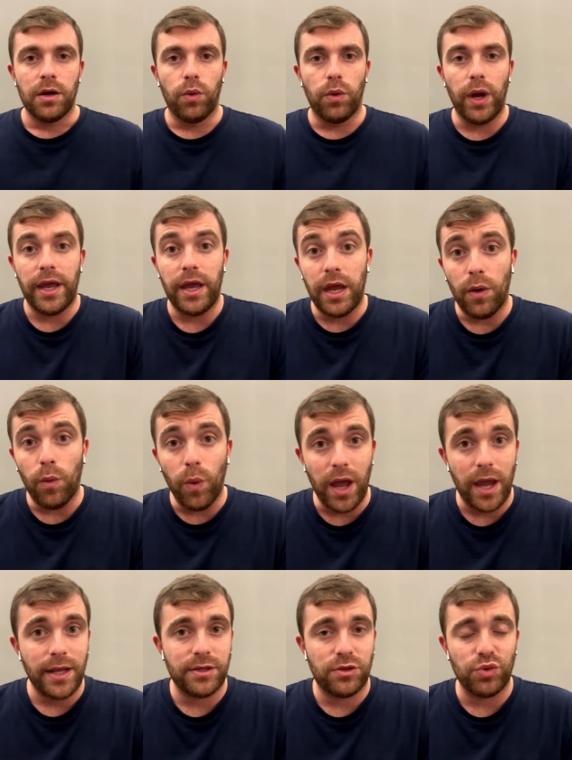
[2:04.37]
we
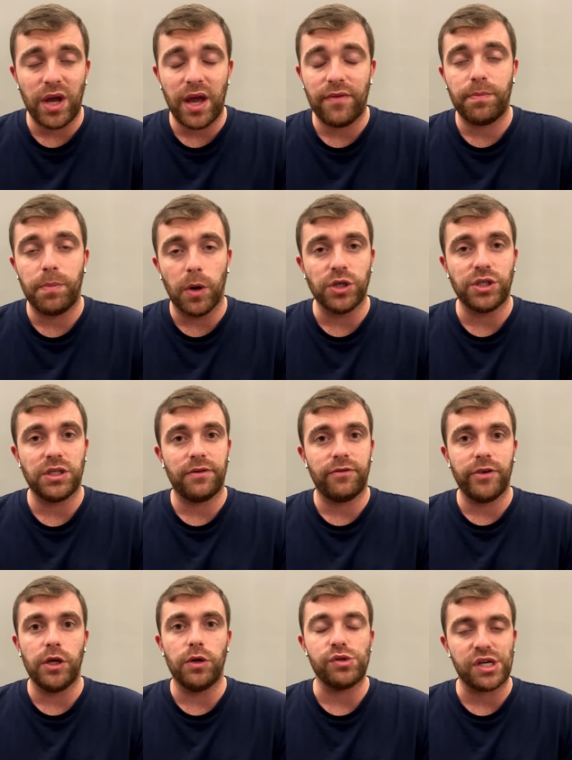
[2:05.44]
wait to have positive
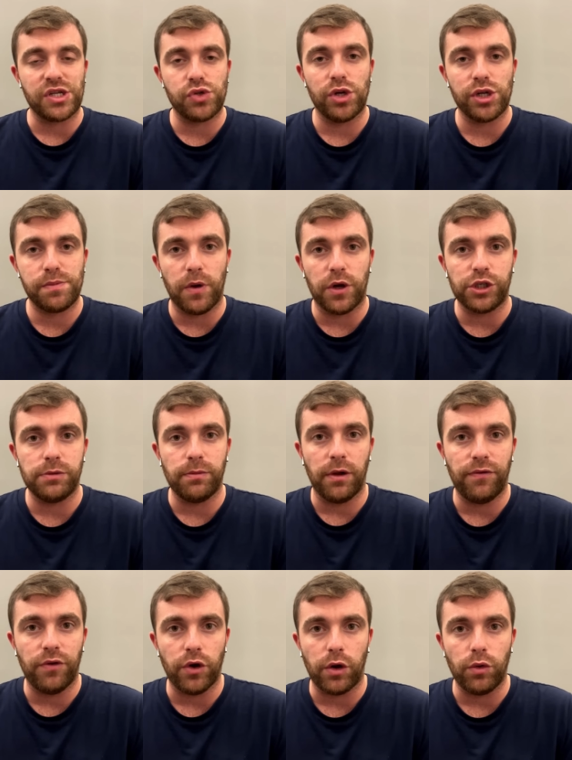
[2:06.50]
news as soon as possible
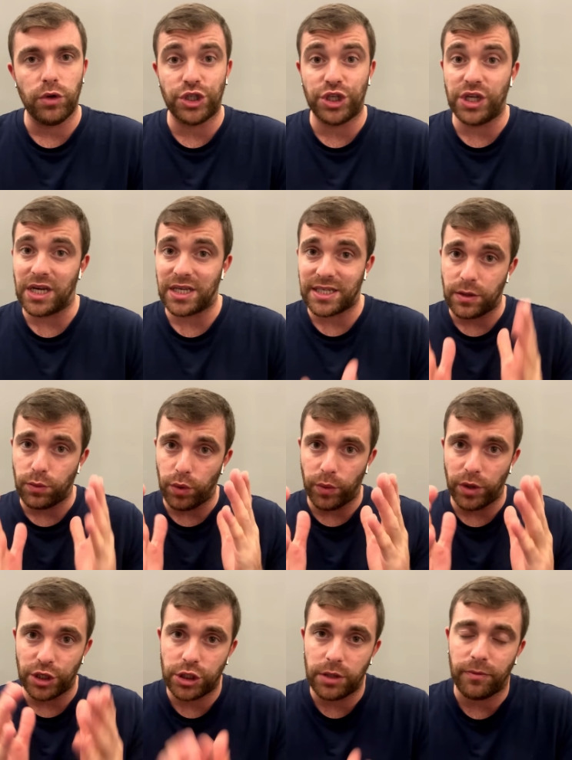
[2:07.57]
for Luis Diaz and we
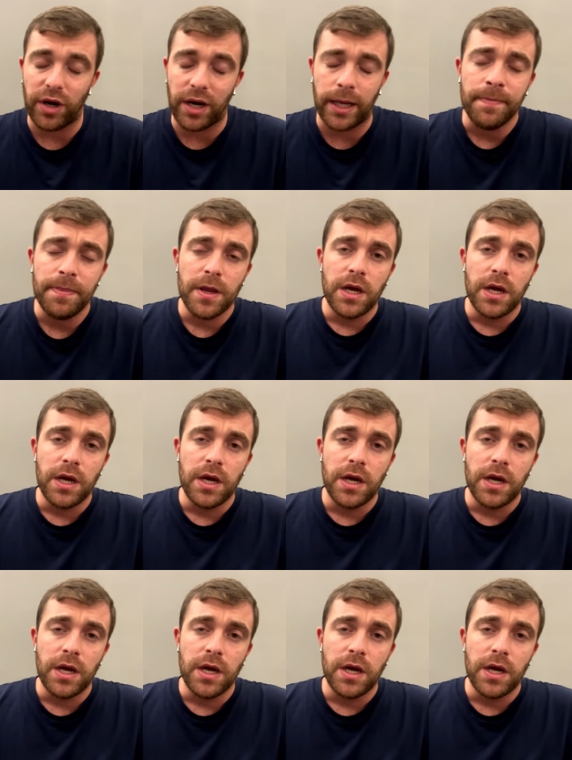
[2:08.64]
wish him really